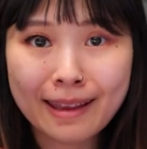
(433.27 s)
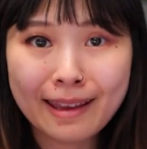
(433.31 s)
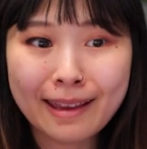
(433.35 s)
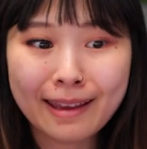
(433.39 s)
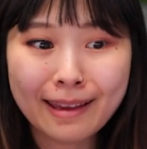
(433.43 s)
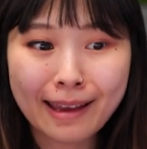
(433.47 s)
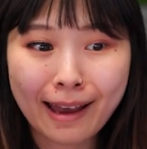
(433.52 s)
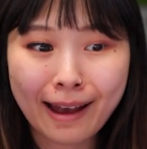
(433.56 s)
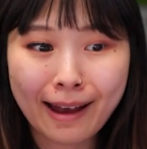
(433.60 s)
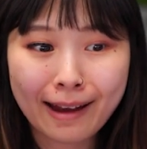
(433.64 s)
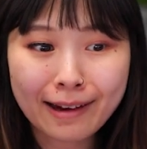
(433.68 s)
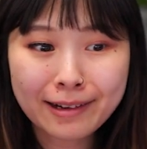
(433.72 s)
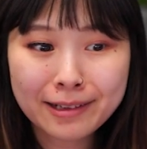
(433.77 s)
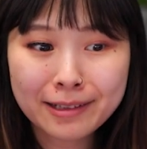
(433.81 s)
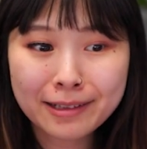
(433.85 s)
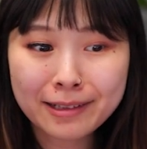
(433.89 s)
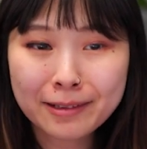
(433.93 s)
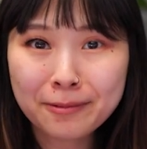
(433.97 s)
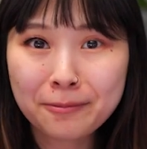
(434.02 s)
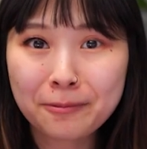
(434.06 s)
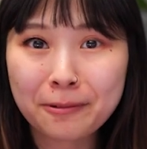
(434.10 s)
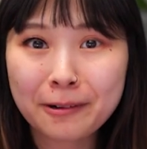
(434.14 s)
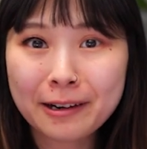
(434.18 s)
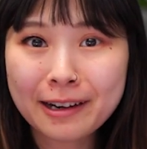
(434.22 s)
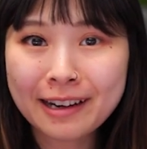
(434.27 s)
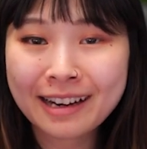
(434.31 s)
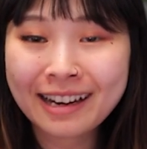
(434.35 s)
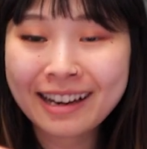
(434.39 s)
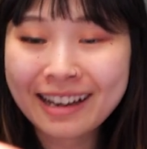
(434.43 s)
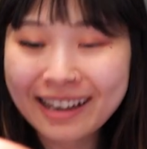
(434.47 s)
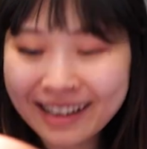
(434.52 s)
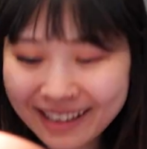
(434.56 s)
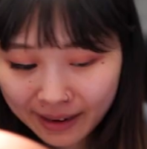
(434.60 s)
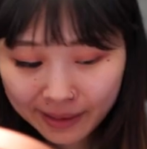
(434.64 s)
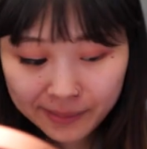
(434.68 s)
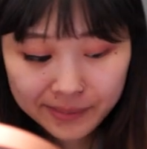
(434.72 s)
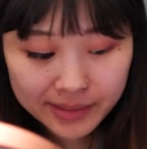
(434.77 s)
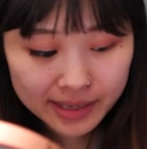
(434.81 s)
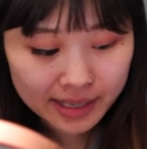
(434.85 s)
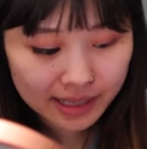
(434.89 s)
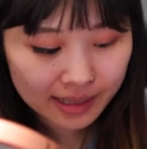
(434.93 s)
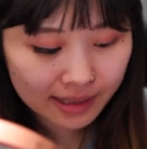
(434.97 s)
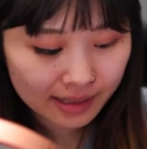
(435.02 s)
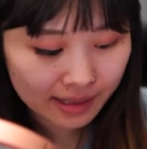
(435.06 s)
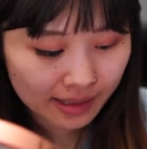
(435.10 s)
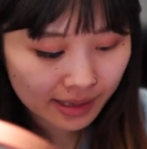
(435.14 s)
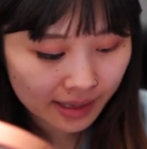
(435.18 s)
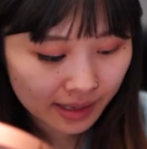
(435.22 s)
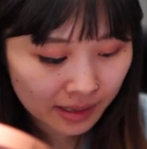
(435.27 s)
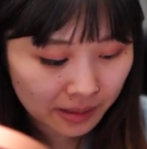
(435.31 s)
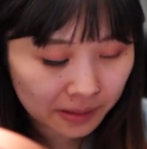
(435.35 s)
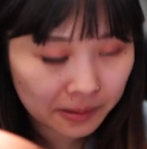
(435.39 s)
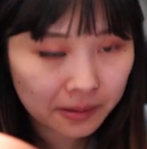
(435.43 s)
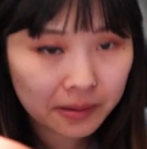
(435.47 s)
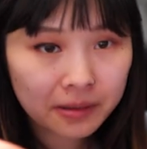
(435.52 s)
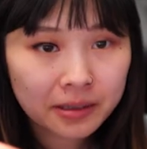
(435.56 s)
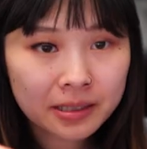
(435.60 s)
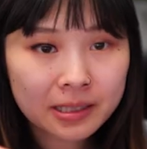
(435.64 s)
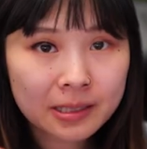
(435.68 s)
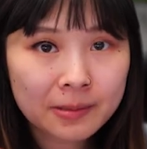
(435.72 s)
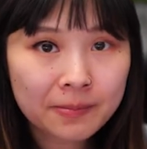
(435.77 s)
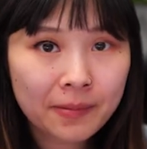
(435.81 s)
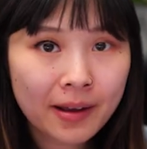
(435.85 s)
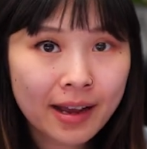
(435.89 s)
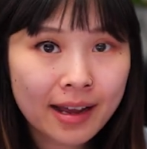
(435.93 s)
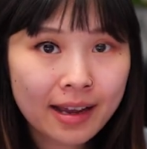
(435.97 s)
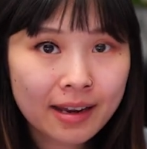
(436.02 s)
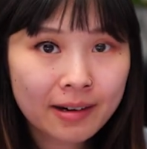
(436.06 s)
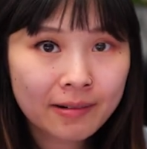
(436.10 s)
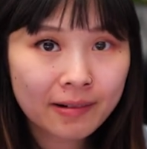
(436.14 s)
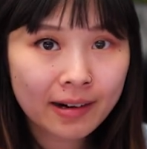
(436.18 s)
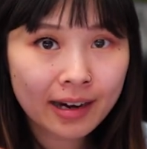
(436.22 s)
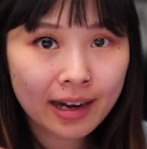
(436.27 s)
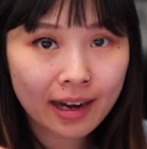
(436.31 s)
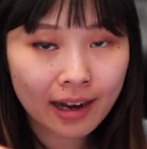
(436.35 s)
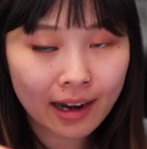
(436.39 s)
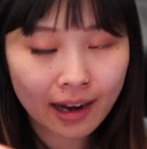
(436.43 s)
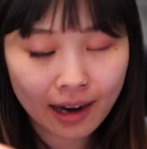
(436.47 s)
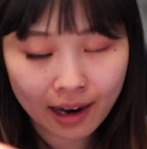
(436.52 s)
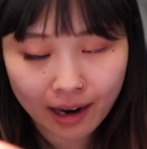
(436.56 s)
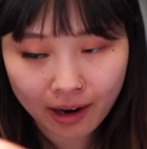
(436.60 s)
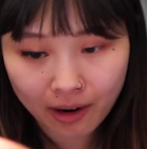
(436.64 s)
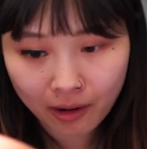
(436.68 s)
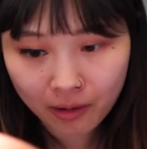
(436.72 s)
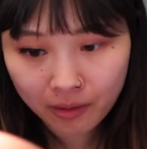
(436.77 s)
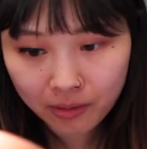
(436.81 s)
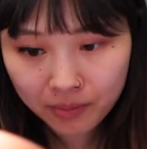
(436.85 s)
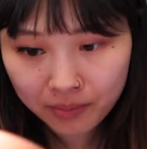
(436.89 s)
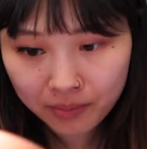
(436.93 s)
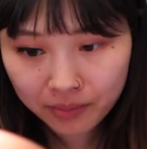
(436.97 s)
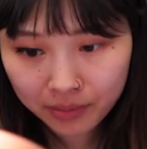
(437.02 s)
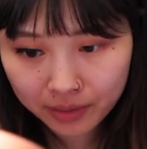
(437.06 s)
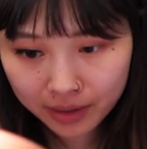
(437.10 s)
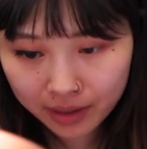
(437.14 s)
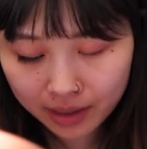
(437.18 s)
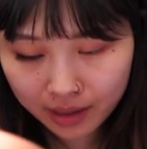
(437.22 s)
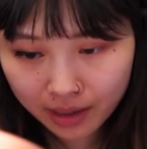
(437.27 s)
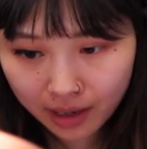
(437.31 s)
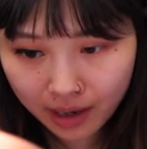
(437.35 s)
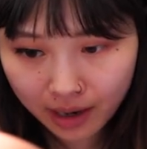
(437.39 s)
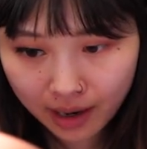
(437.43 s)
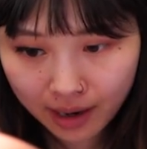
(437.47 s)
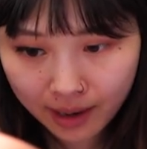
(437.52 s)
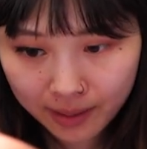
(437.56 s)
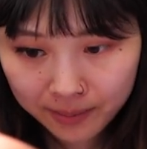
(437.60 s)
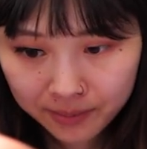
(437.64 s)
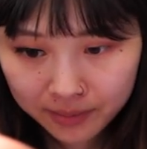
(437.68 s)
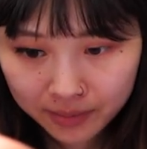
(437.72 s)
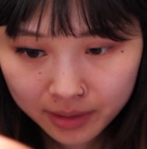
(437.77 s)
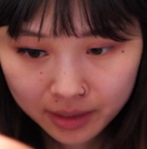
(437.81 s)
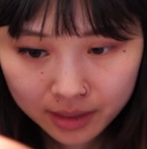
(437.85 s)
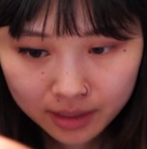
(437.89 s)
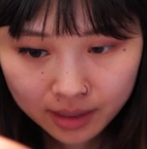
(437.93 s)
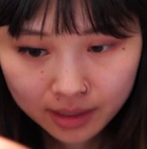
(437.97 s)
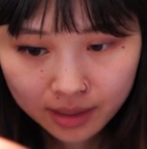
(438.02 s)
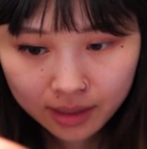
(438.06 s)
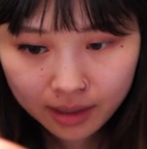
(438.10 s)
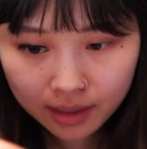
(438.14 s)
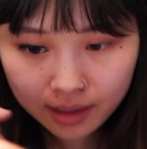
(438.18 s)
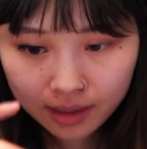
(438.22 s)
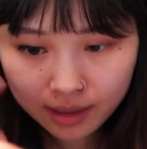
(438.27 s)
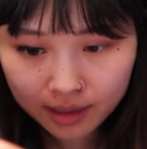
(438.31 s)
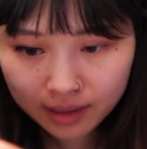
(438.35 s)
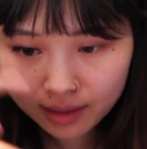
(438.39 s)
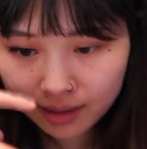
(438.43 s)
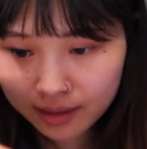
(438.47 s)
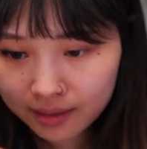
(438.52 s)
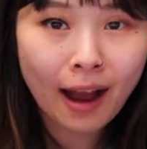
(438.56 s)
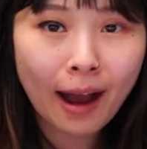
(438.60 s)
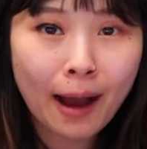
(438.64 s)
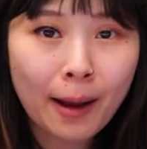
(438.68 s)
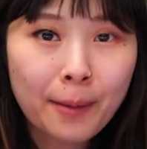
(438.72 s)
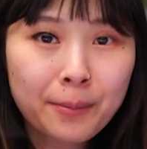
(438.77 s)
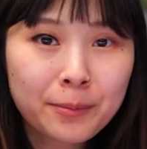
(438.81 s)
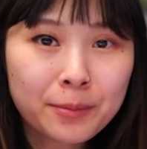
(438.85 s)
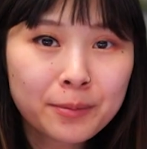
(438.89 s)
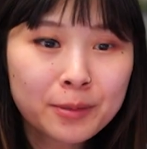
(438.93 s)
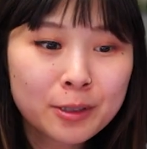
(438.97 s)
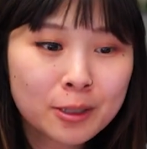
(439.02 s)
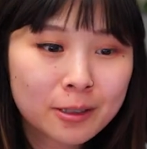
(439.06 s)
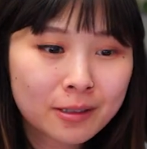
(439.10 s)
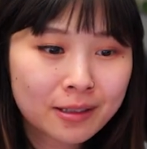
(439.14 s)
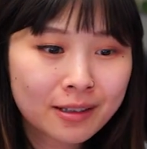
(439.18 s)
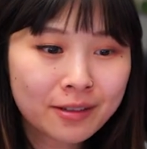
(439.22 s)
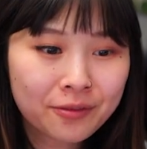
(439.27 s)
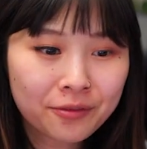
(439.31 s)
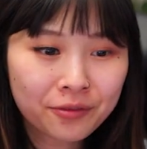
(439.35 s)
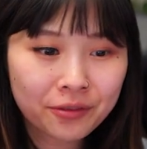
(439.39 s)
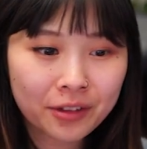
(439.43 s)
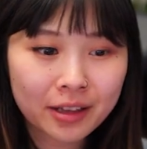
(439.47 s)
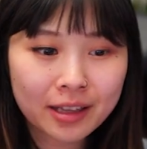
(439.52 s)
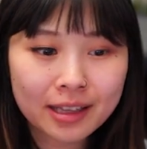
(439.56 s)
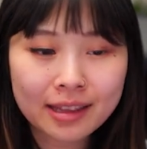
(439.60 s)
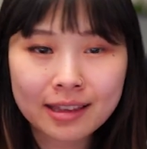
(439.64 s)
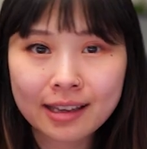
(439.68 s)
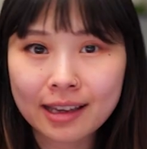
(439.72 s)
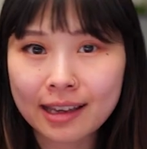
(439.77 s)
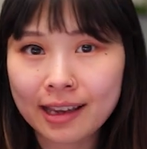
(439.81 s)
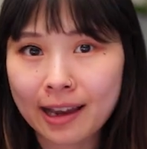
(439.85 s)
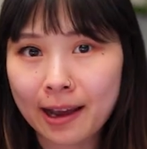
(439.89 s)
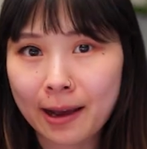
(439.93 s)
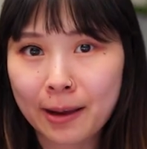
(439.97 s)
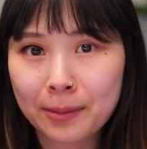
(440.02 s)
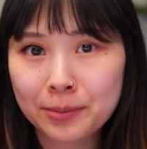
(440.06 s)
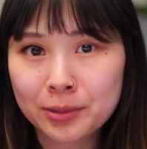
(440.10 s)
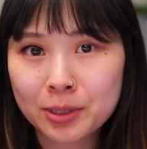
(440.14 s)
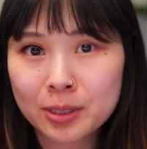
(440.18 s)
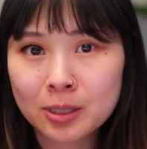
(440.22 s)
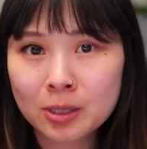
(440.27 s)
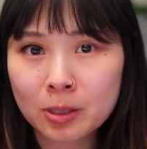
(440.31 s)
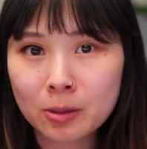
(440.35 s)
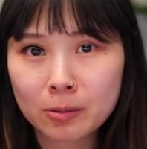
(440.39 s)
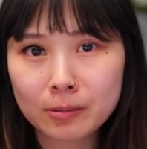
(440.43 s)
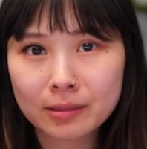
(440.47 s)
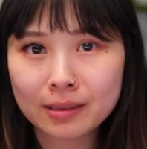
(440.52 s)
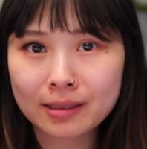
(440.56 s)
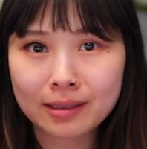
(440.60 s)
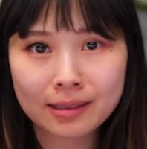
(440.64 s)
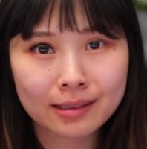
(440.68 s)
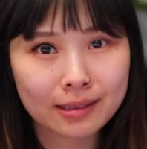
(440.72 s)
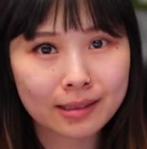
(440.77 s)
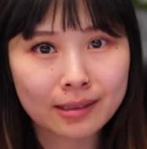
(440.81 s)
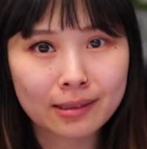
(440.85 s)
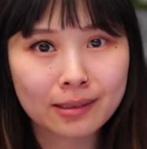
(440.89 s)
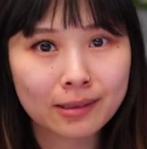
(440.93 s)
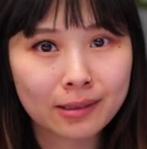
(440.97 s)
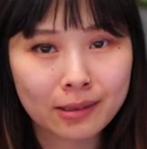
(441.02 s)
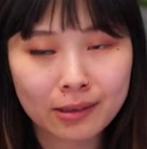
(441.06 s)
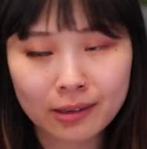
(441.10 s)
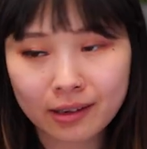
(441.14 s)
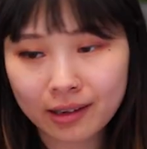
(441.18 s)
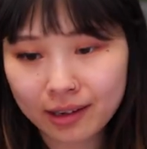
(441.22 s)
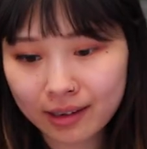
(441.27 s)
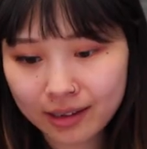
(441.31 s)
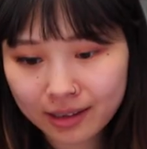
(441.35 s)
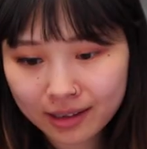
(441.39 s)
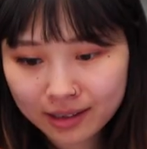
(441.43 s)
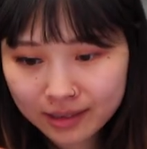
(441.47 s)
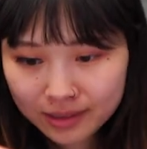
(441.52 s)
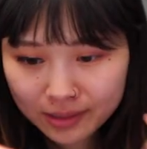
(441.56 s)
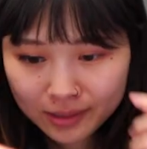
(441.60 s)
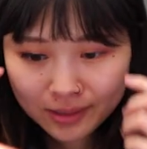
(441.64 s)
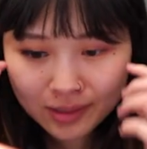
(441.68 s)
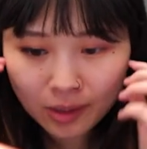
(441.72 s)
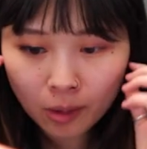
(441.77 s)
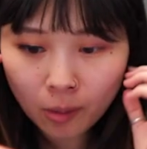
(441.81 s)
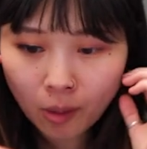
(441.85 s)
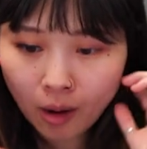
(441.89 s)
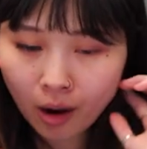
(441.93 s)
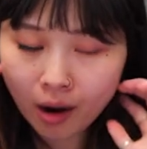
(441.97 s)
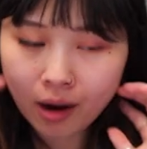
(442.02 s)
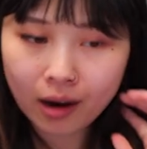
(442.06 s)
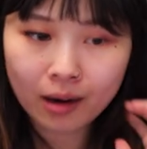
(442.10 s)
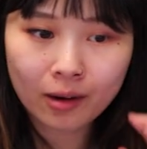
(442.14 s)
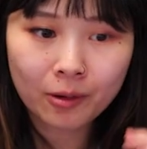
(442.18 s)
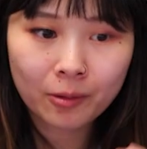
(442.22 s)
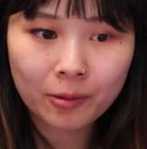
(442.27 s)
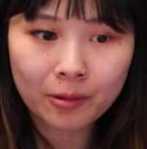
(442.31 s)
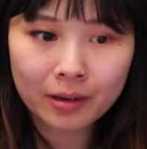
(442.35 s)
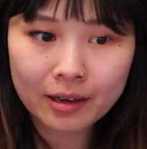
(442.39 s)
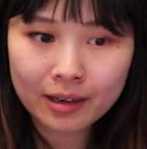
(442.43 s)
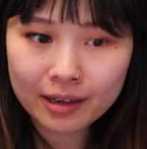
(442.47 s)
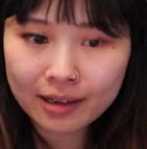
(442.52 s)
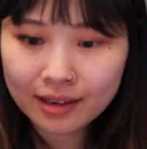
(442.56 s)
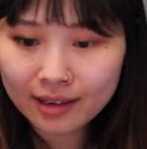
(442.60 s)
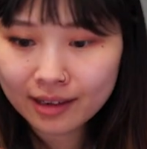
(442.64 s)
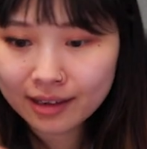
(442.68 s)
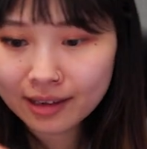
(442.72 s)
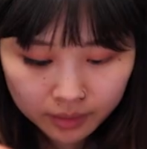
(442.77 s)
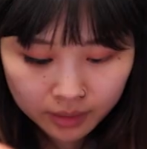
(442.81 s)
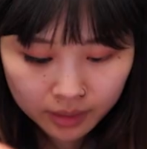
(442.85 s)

It actually worked. I mean, it looks bad right now, but I'm just gonna fill in the gaps so it doesn't look so awkward.